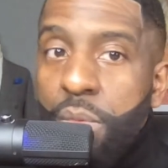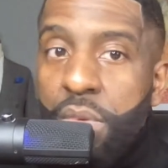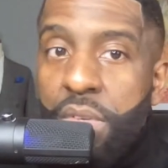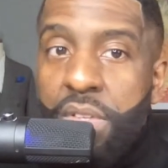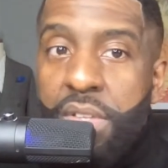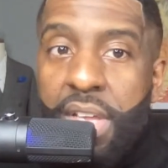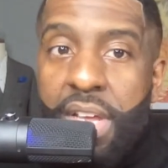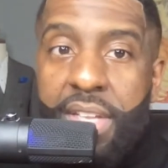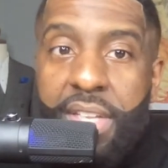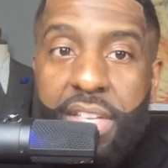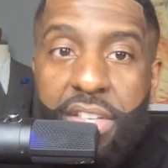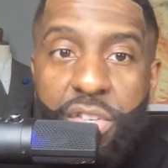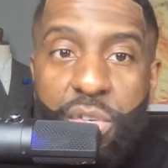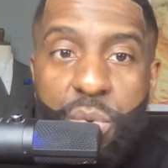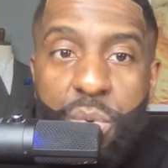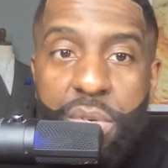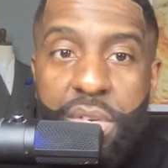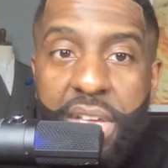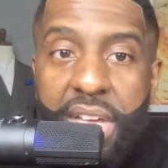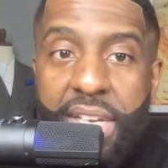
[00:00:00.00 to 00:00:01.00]
It's not that
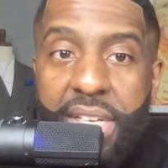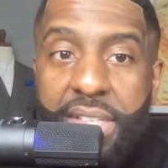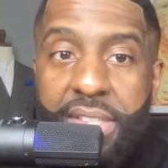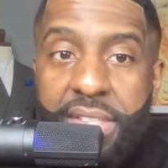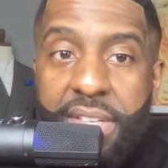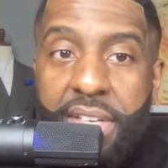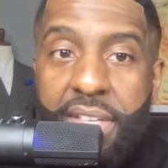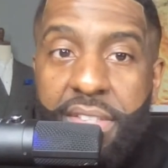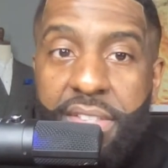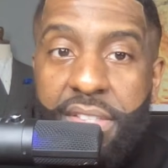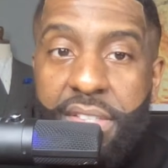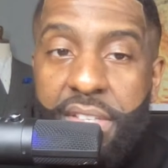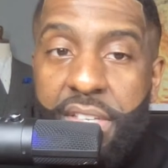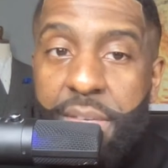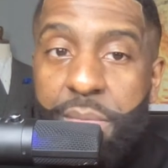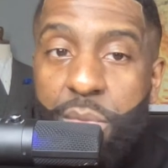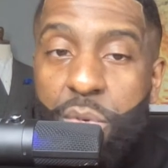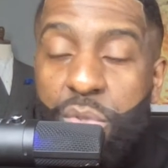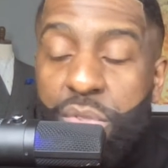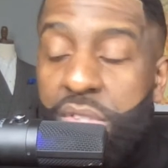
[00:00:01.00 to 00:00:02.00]
you were not intelligent
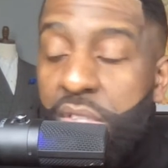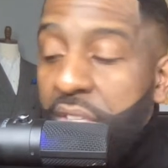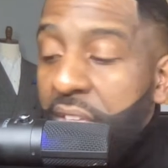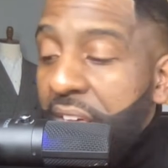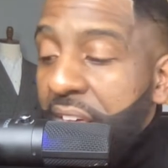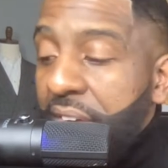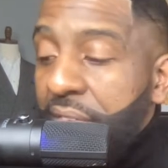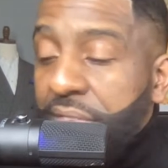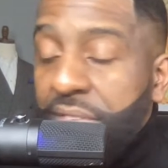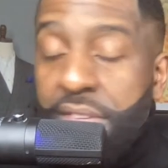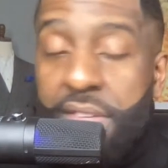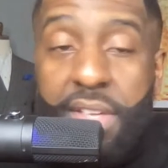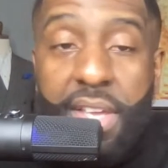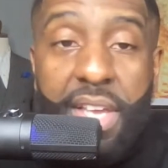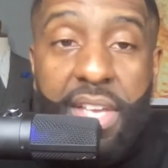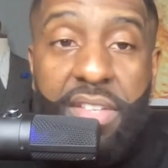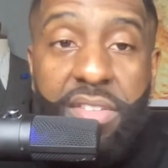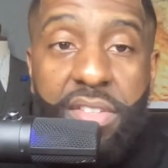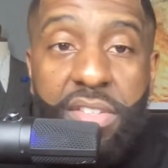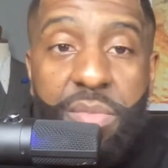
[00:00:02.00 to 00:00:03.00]
in a lot of
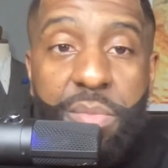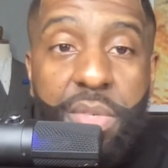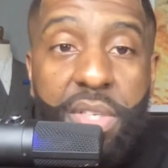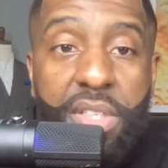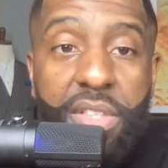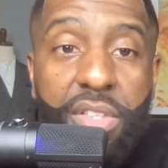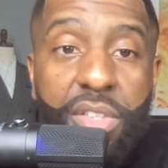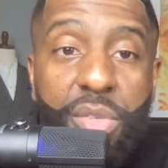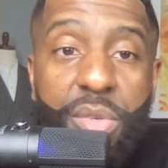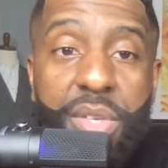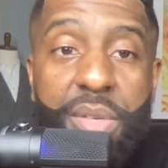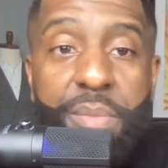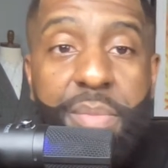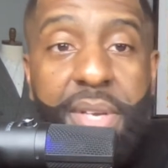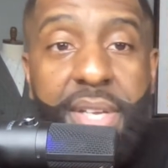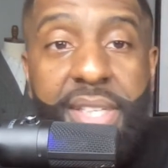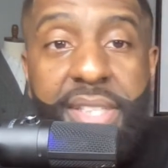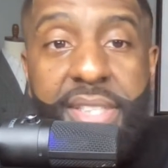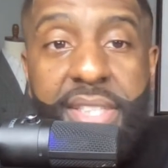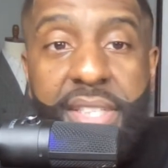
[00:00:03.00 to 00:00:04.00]
cases, but you didn't
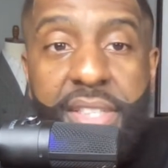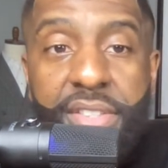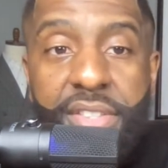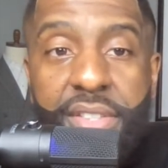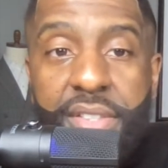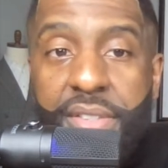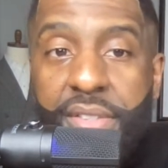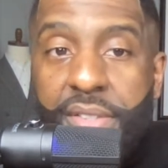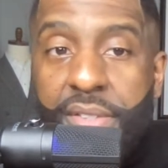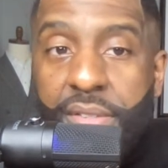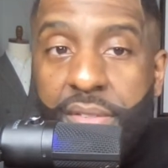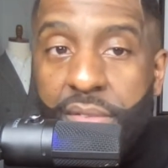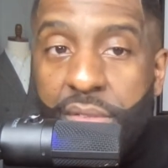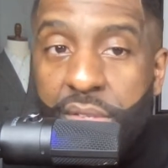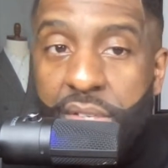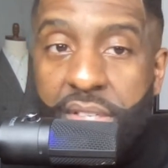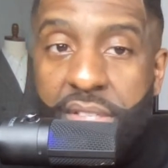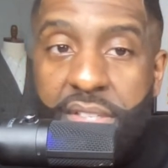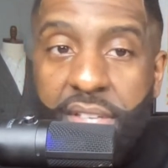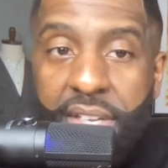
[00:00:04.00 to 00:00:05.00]
pay attention.
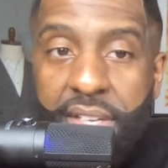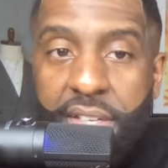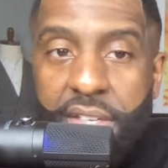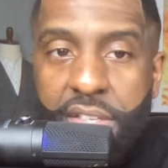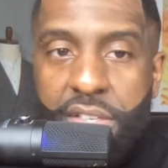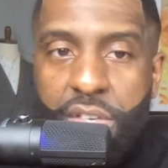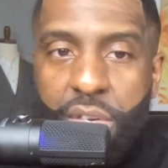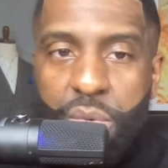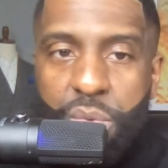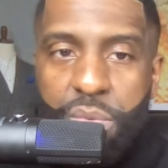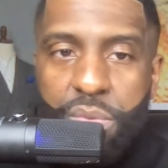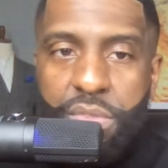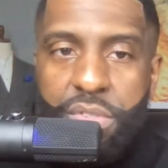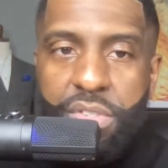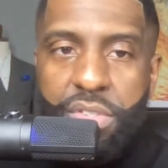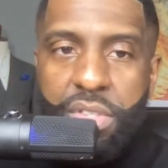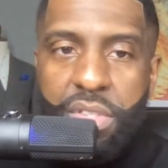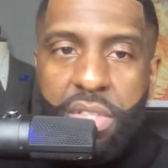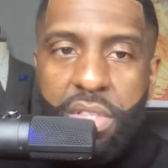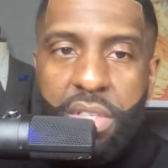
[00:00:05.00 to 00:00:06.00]
You didn't take good
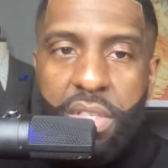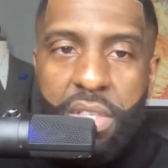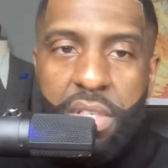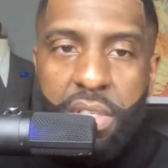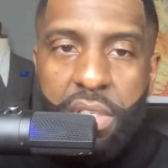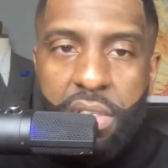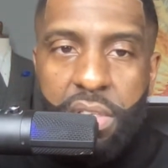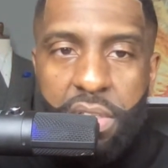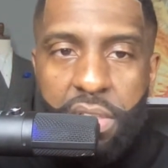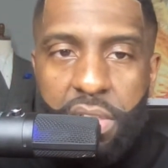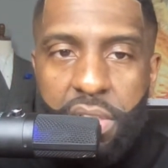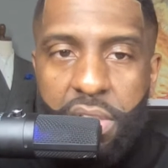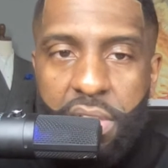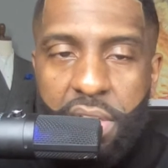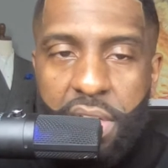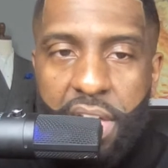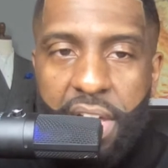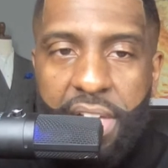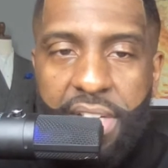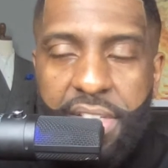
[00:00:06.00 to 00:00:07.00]
notes.
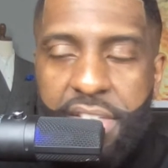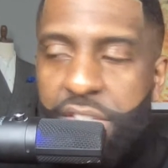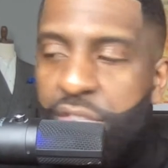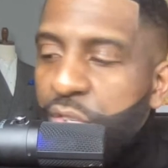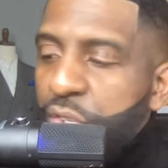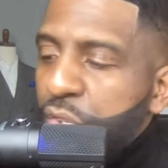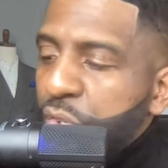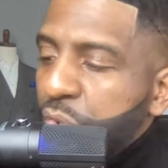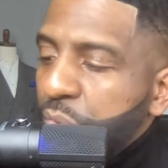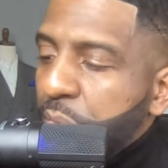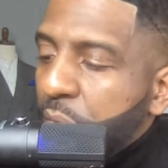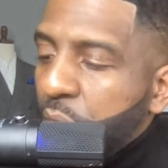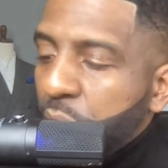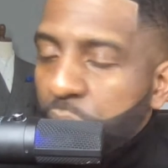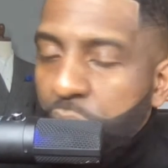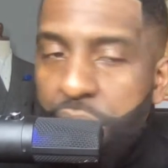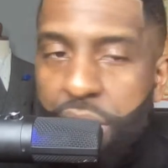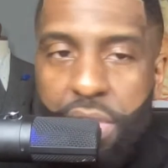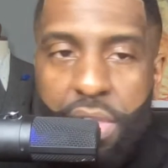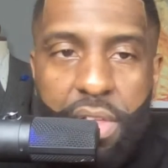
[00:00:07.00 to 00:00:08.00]
I need you to do
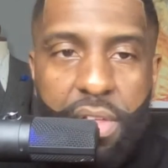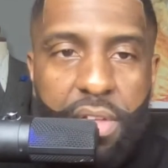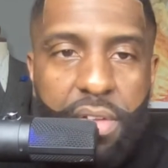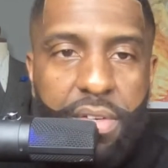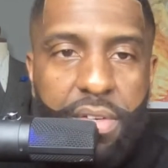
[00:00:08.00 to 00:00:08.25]
both.